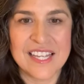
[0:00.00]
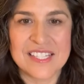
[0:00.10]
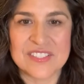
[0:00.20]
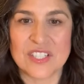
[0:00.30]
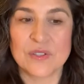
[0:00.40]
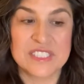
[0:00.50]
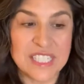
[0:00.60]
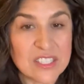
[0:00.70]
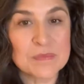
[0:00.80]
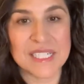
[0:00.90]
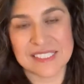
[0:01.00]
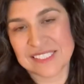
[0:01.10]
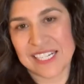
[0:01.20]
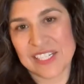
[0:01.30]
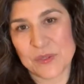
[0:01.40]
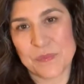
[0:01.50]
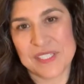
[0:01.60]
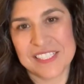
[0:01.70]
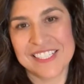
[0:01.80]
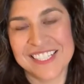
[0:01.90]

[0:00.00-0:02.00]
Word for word: So another box that I opened